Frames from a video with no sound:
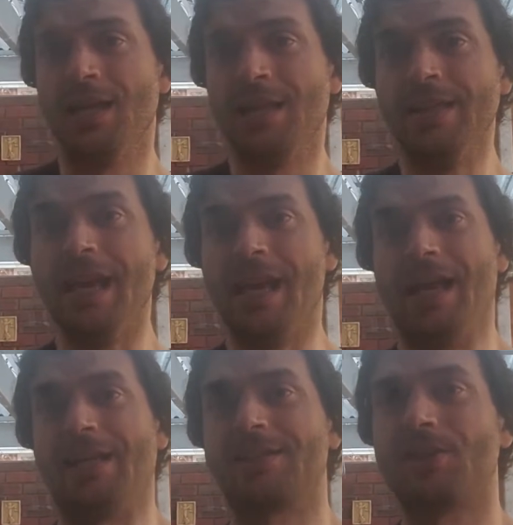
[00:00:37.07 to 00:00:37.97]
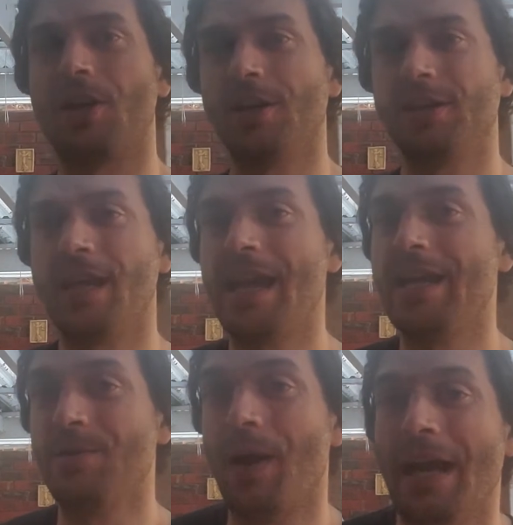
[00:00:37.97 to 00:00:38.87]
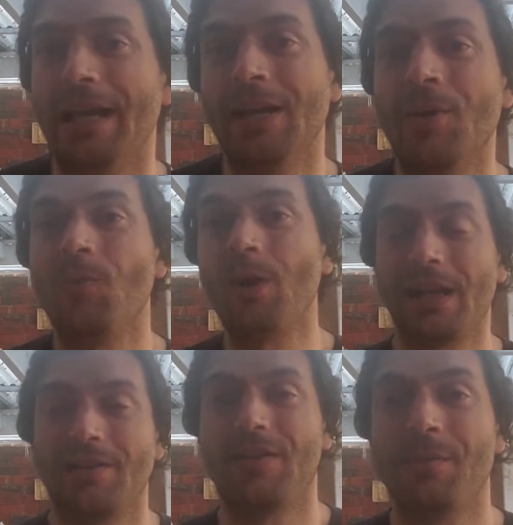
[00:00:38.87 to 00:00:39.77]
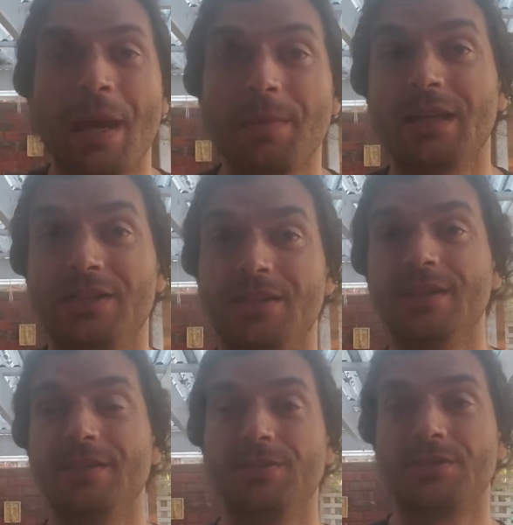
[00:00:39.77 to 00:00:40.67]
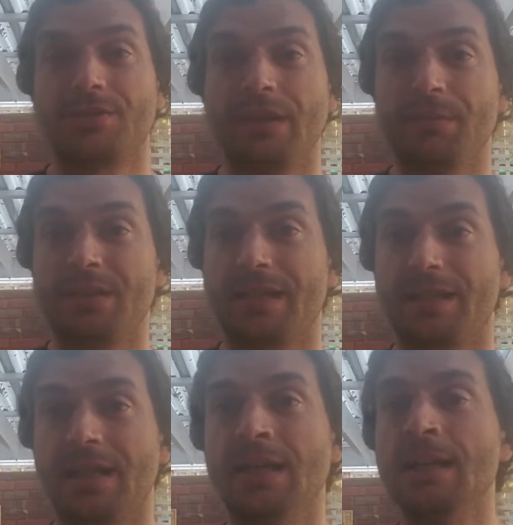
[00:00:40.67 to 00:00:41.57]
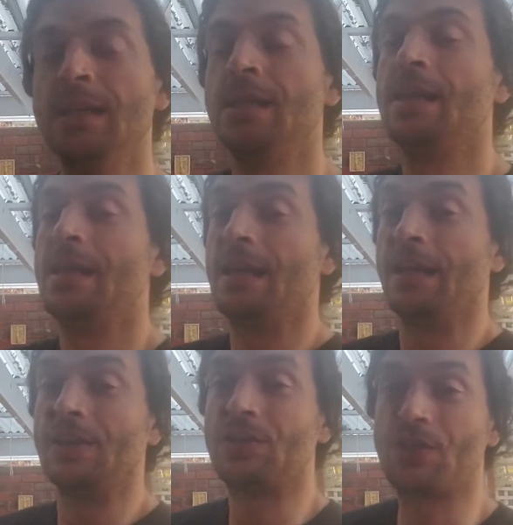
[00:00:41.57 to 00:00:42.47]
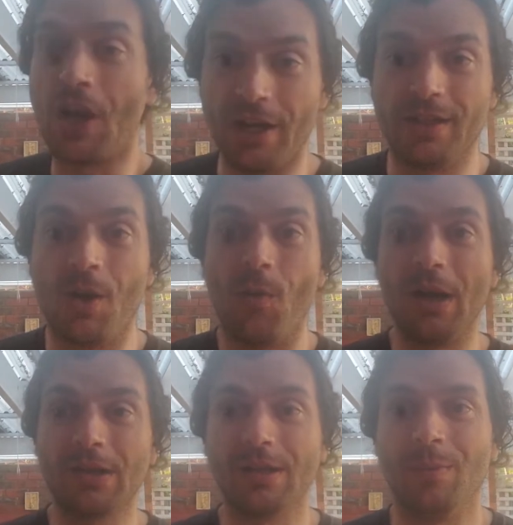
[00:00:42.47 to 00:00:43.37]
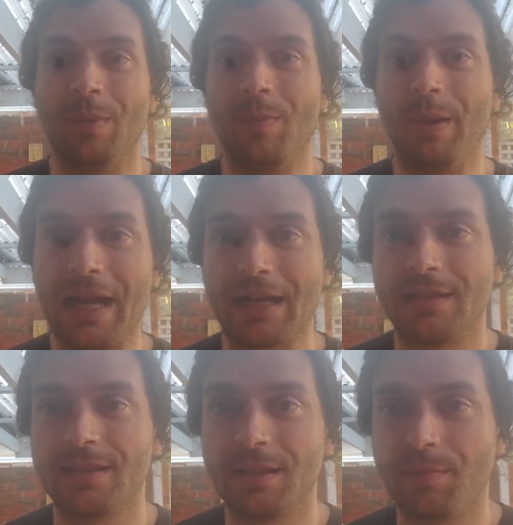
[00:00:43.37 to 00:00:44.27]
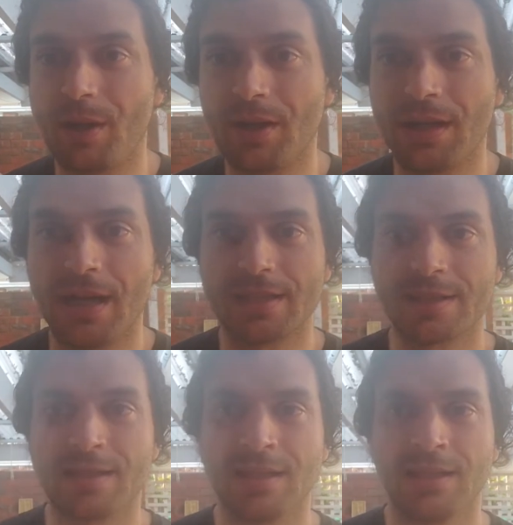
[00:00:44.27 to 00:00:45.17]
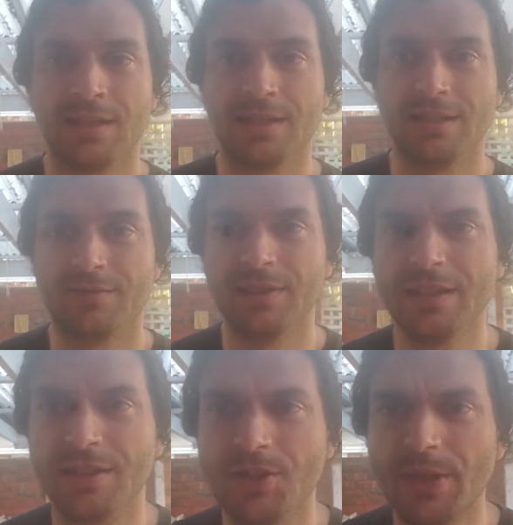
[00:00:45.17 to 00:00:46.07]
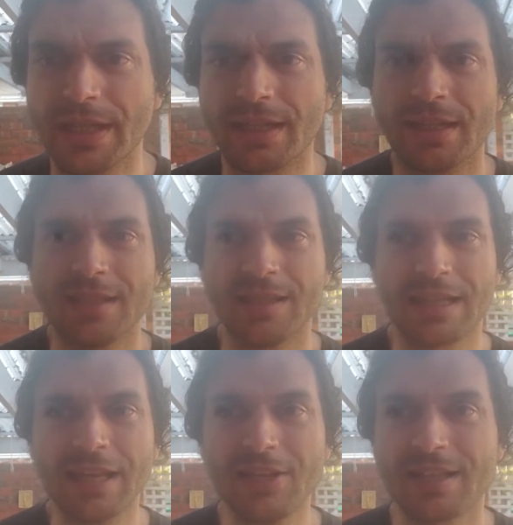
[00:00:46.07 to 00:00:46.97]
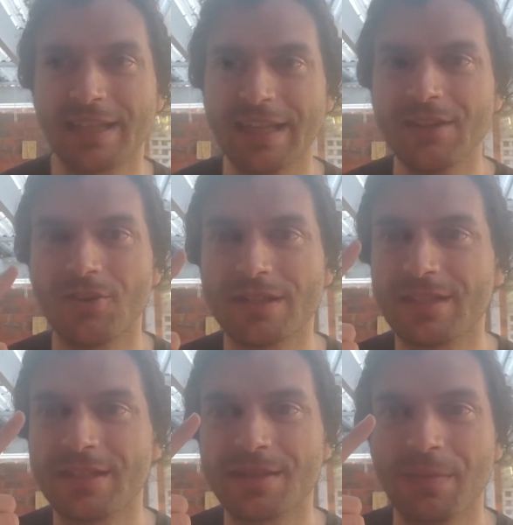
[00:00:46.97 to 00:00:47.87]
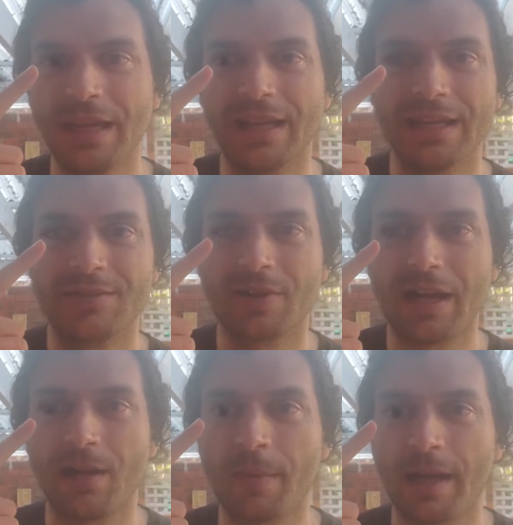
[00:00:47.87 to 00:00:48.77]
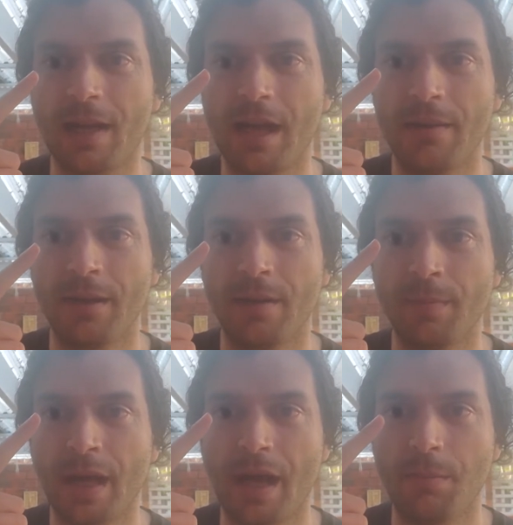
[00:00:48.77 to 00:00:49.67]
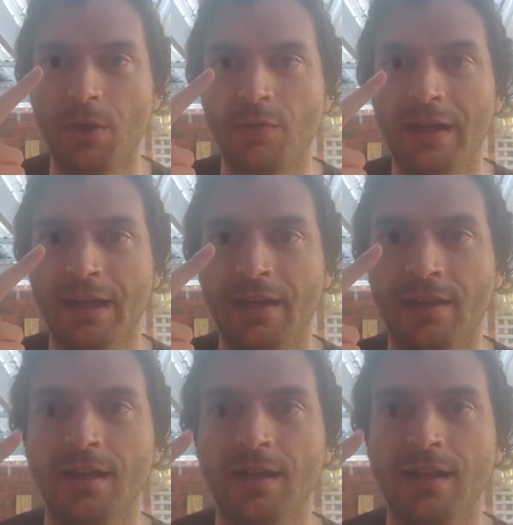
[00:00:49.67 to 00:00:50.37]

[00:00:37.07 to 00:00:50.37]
Yeah, so anyway, whatever. Maybe I just need a new screen protector. So, welcome back to the podcast. It's really annoying. Can you see it or is it just me? It's right on my eyeball right now.